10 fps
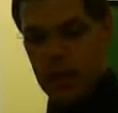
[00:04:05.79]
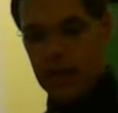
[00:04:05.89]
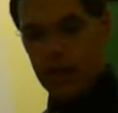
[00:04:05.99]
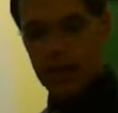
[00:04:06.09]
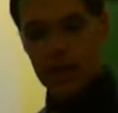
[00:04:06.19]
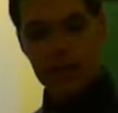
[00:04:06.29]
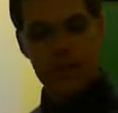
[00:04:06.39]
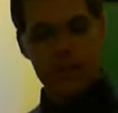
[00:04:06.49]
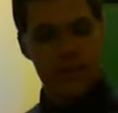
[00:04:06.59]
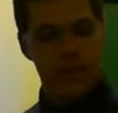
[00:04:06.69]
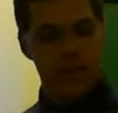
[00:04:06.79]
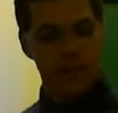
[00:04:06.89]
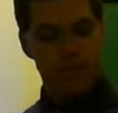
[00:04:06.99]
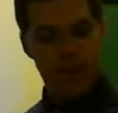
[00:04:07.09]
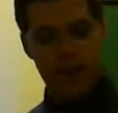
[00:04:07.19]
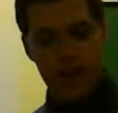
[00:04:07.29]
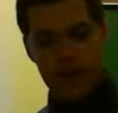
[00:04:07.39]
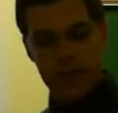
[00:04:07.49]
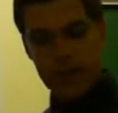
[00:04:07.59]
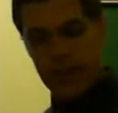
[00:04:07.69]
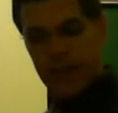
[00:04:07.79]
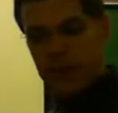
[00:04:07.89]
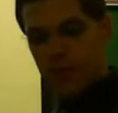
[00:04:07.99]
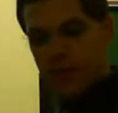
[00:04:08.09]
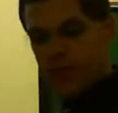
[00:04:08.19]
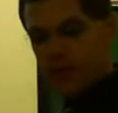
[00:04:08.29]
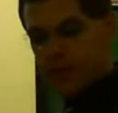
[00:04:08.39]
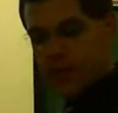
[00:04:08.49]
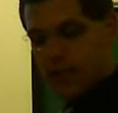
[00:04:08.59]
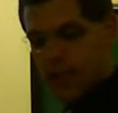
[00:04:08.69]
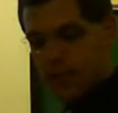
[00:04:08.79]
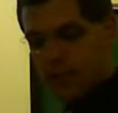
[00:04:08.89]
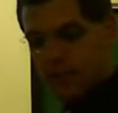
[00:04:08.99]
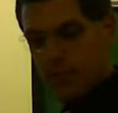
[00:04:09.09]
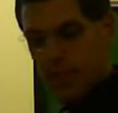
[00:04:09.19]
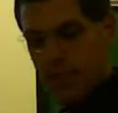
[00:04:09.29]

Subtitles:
He goes on to say, the danger at this stage